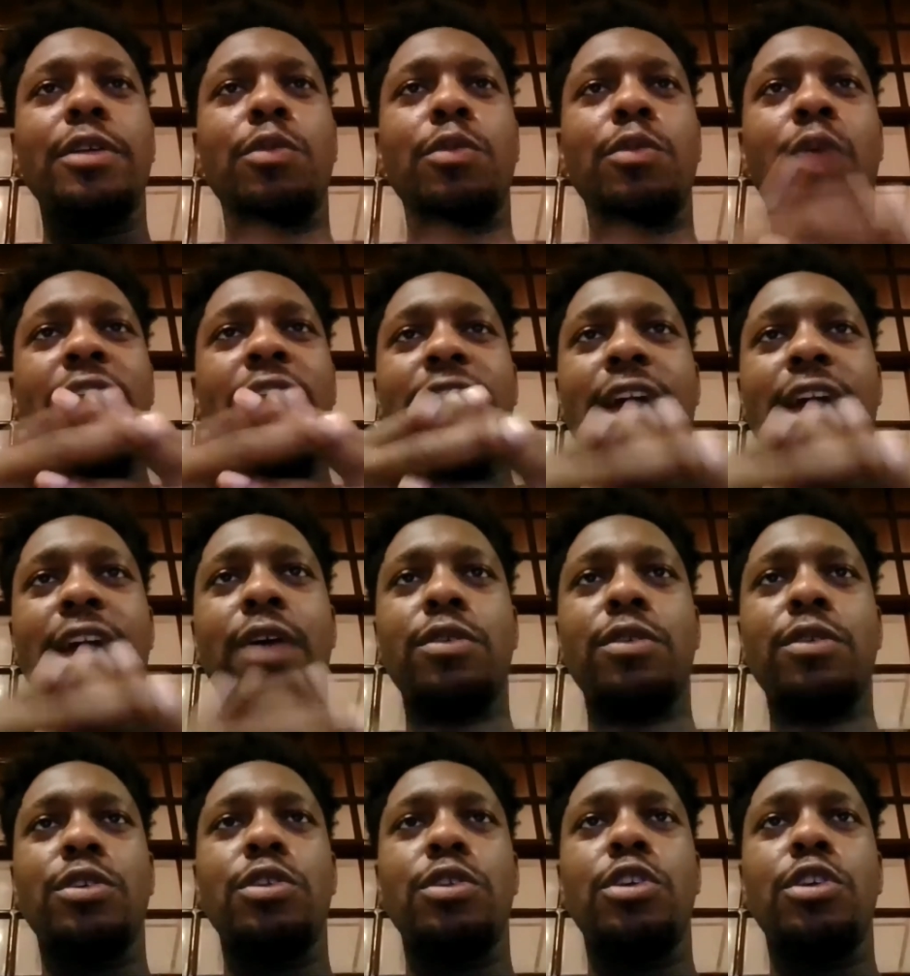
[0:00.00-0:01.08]
right now
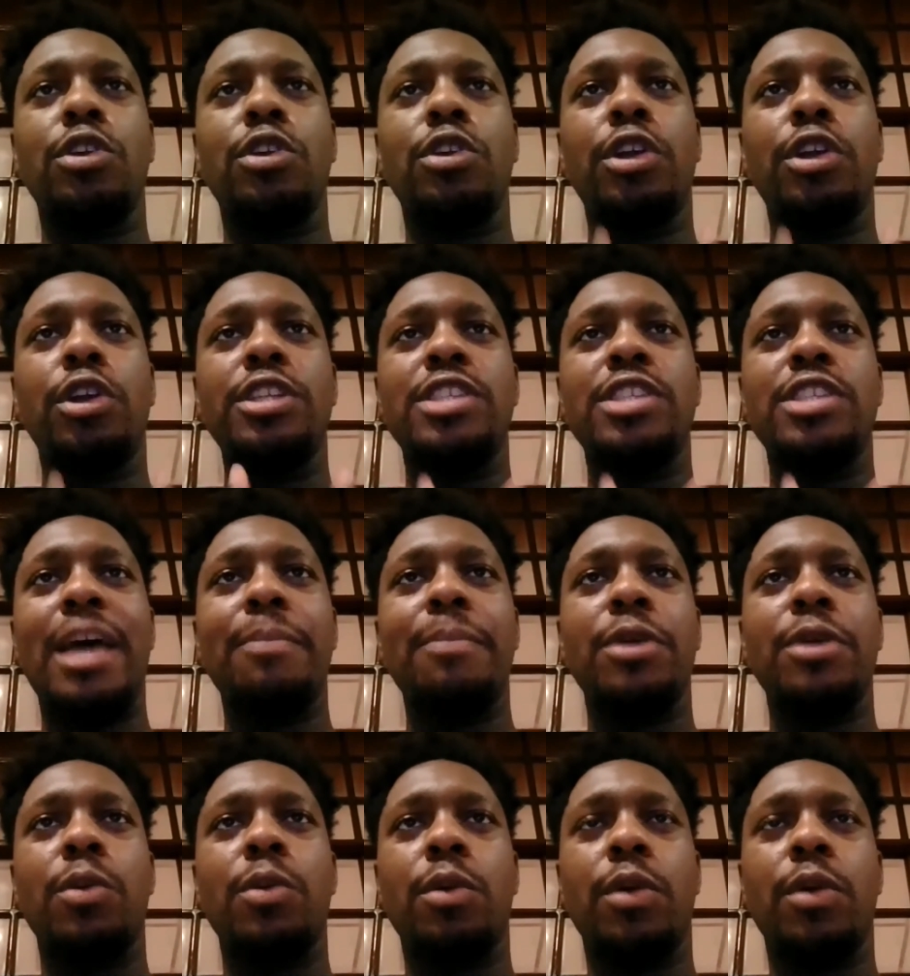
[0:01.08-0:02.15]
you're not in
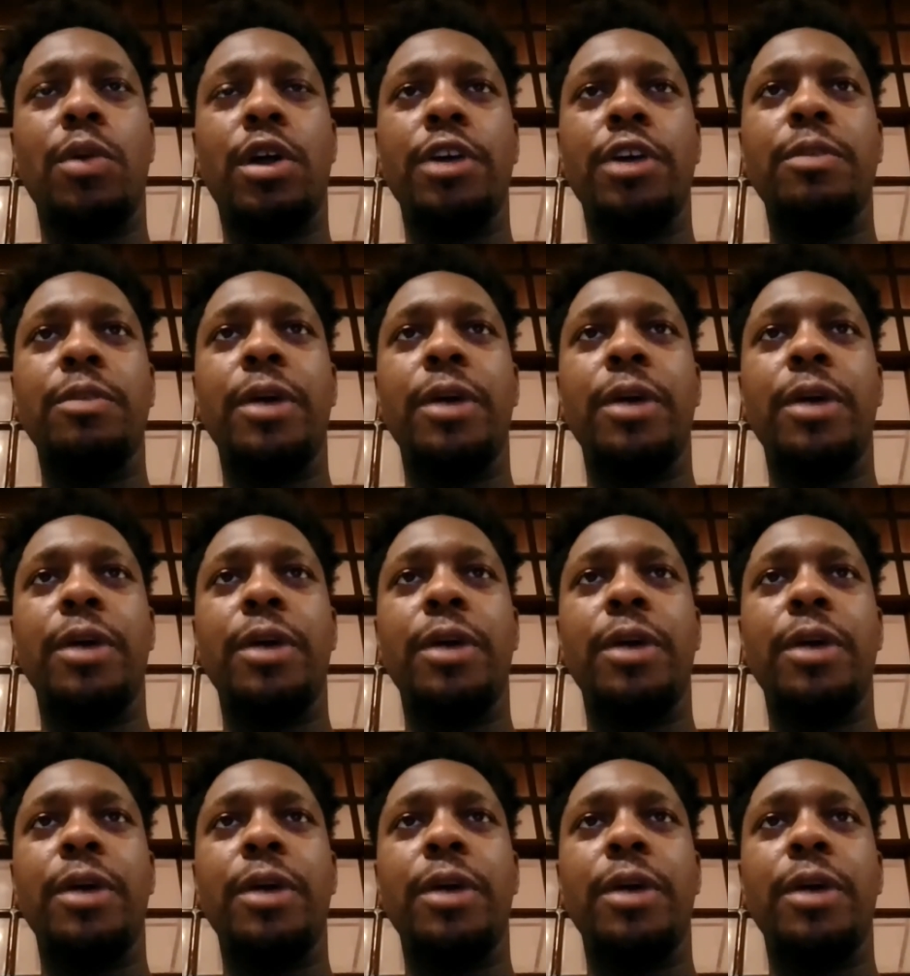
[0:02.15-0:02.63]
Zambia. Where are you, by